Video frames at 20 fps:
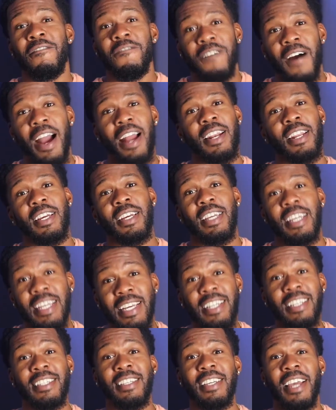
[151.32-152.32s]
finding
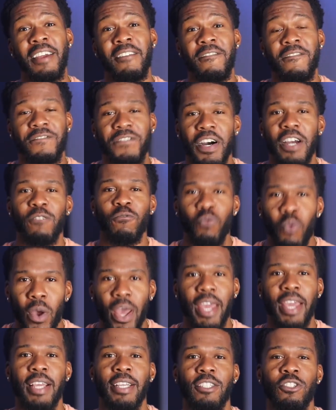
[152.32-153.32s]
easy and fun
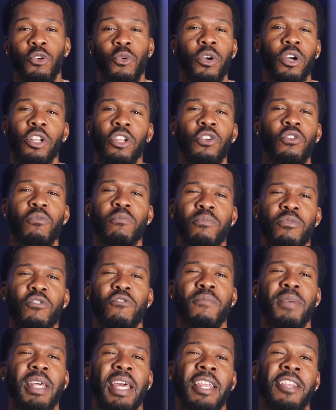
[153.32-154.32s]
ways to include
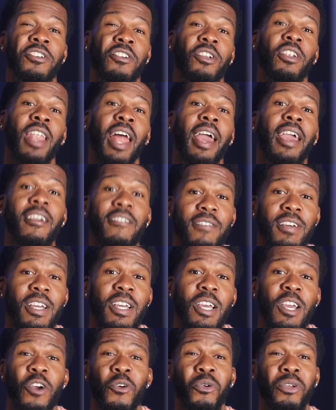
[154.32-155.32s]
movement in your life
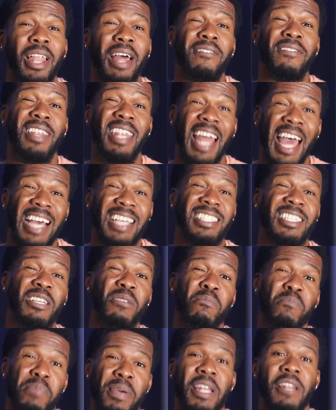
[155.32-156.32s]
will have
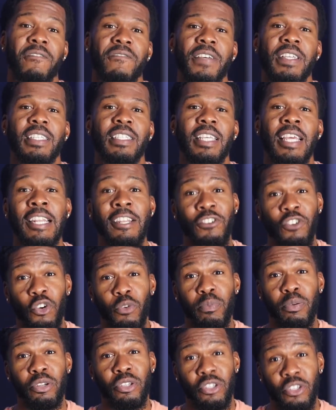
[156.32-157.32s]
lasting benefits in
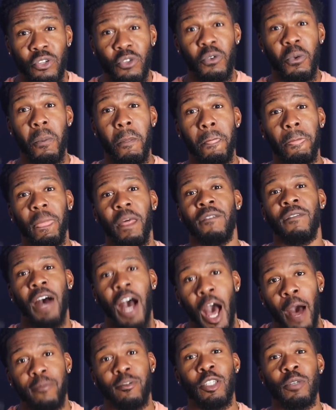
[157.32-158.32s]
your pursuit of
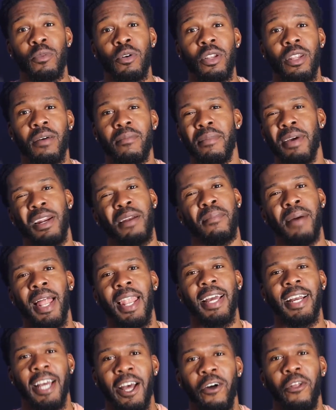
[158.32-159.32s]
optimal
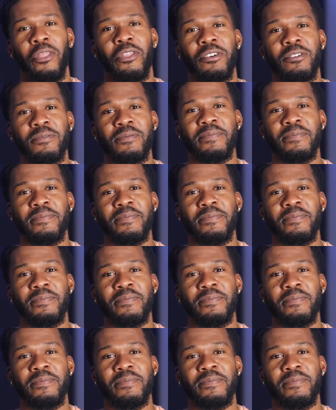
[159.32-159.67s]
metabolic health.